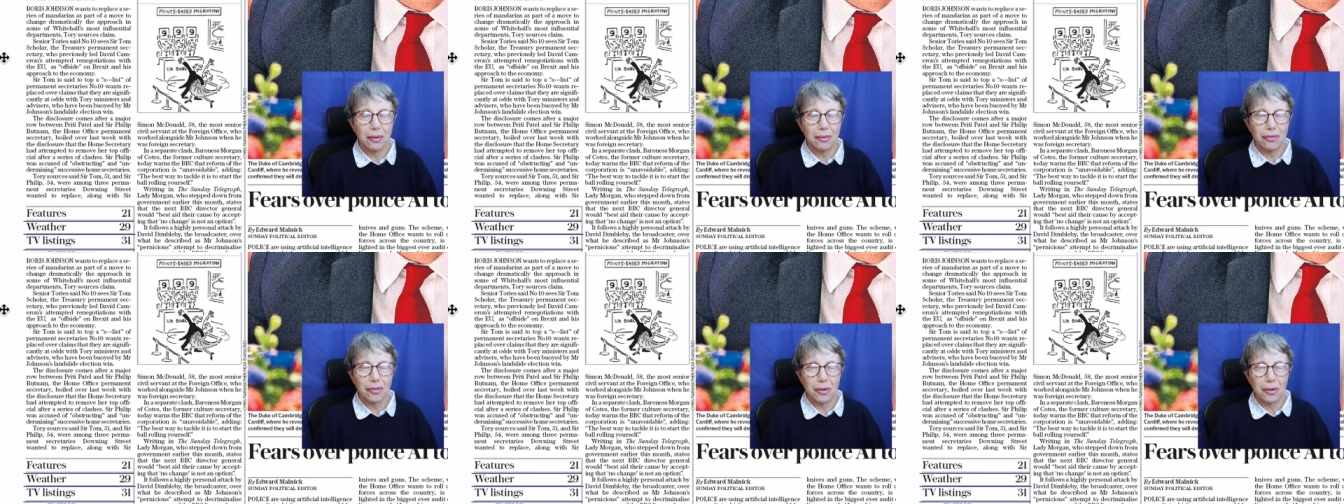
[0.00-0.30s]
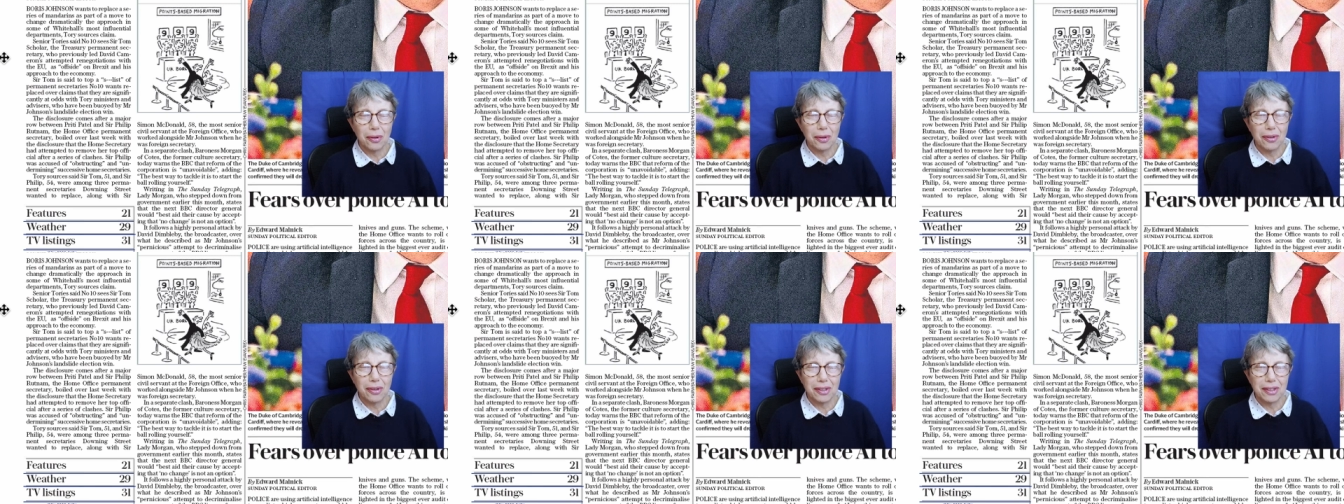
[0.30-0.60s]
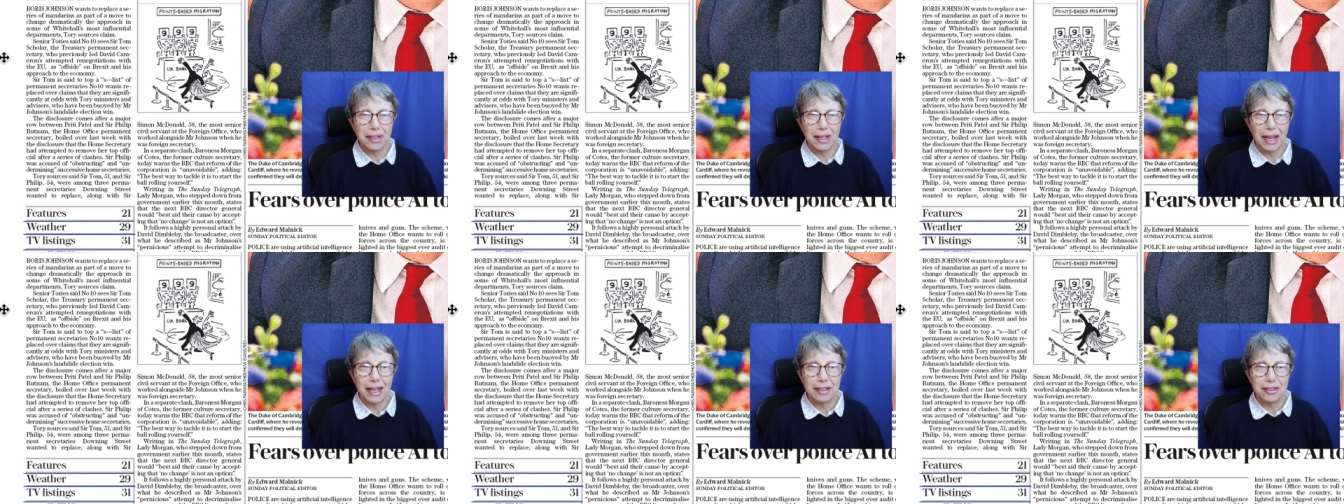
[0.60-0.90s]
of all
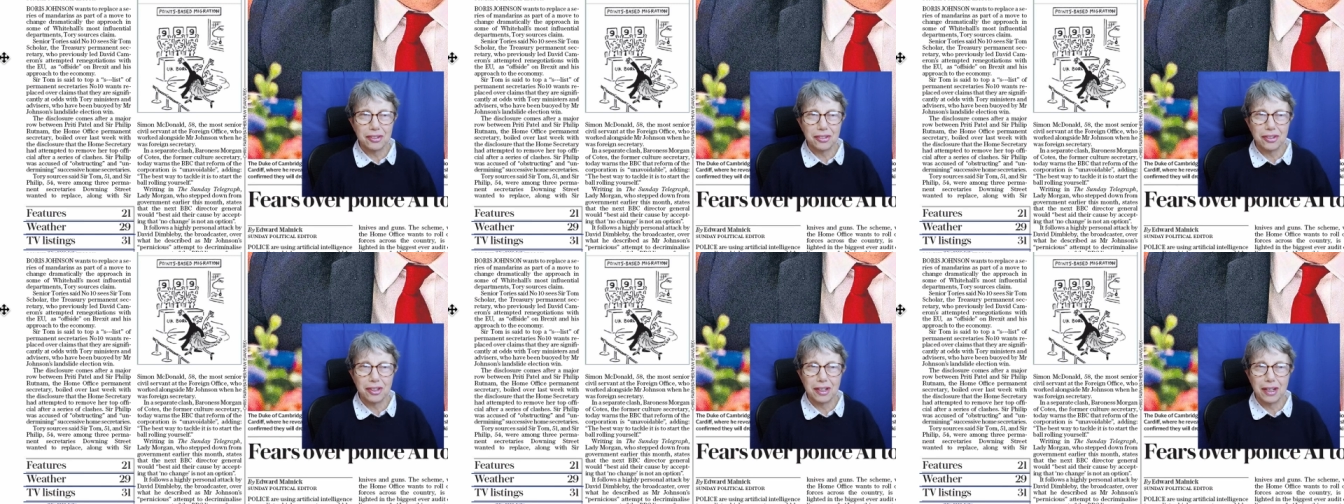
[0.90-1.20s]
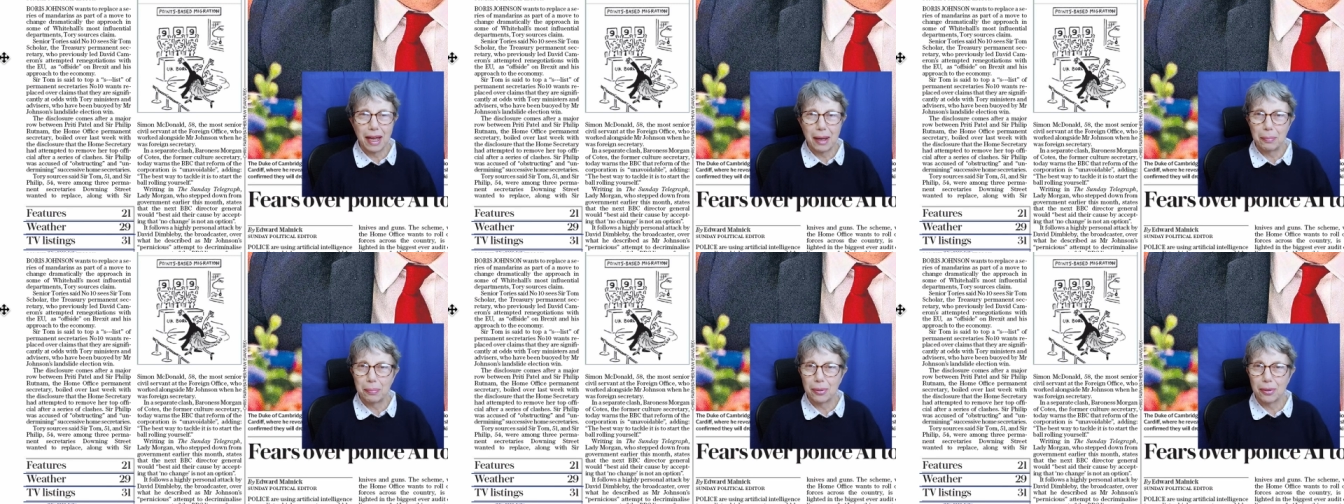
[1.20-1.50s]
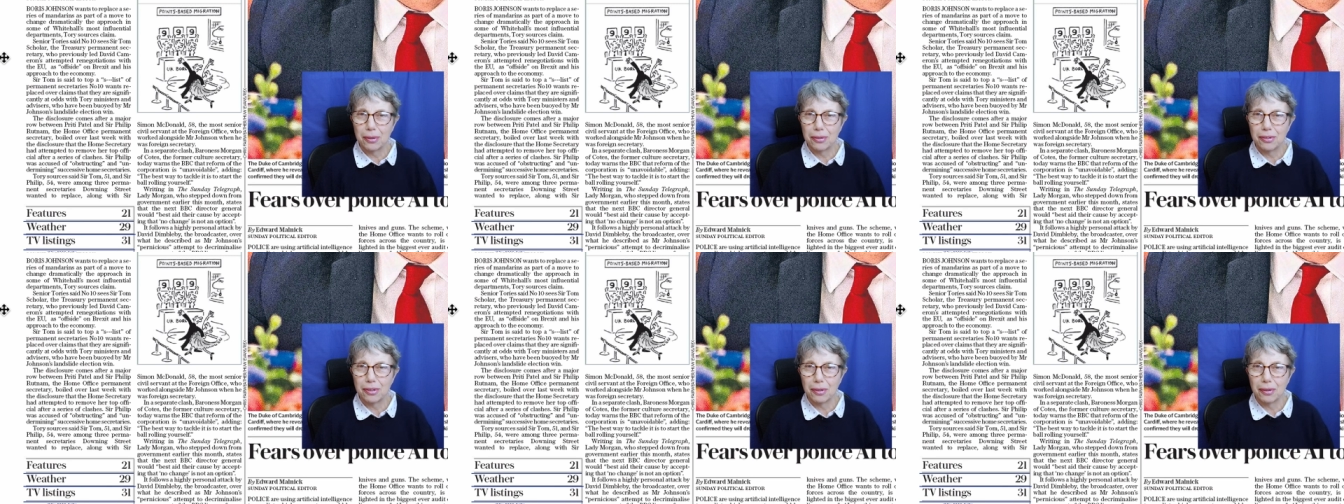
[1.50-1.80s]
the knights in
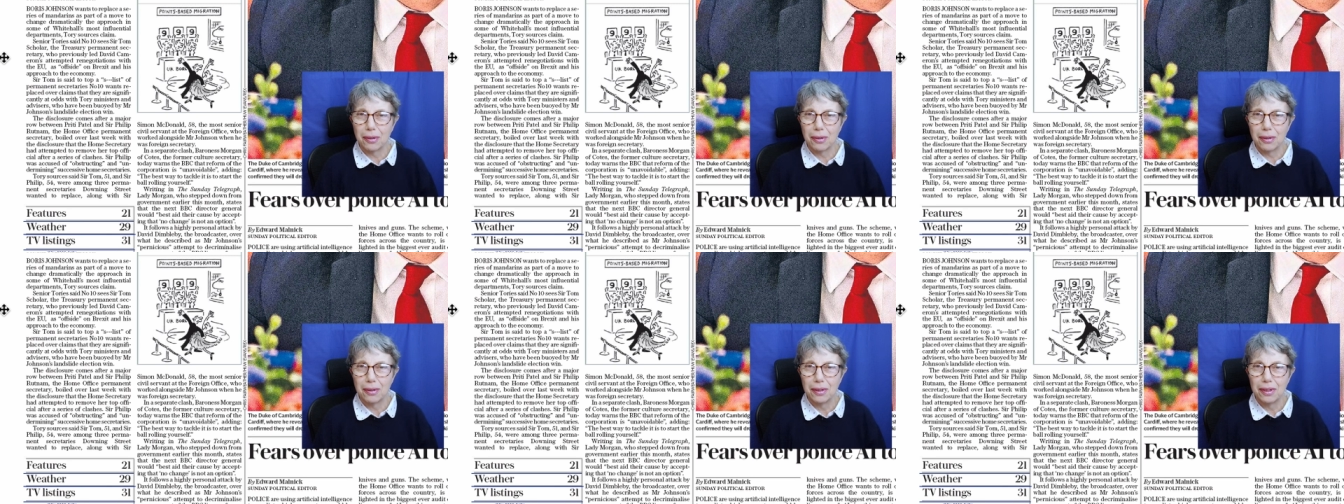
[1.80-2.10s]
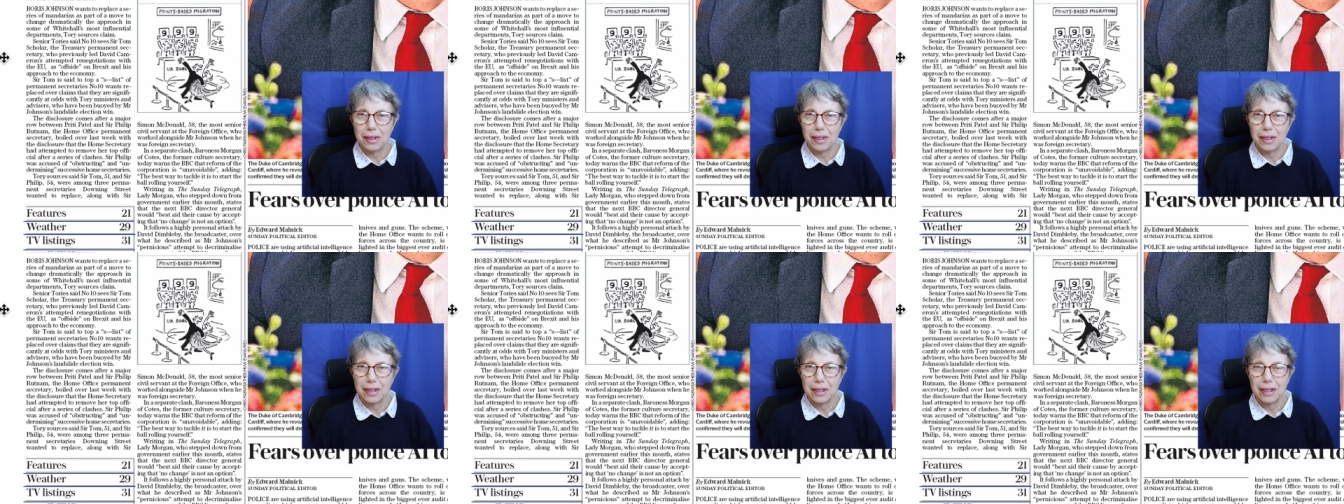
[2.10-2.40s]
Appledore